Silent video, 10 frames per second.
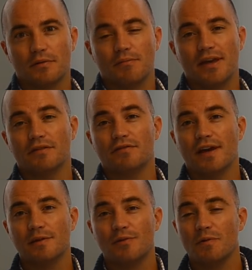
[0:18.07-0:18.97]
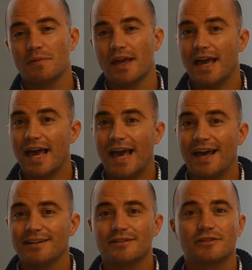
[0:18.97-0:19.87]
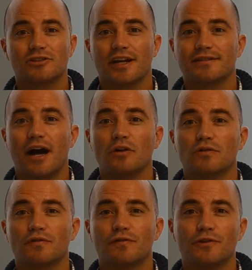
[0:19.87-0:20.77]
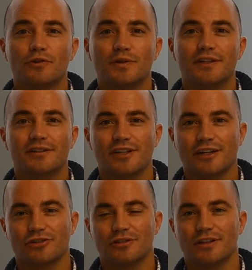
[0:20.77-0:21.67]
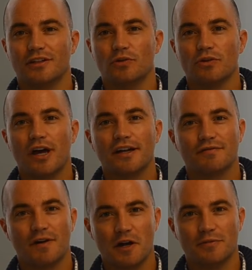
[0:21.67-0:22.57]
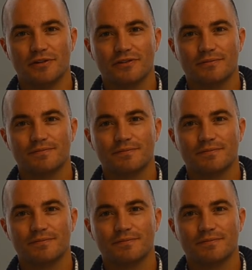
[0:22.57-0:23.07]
made available and checked out the further reading section in the online environment.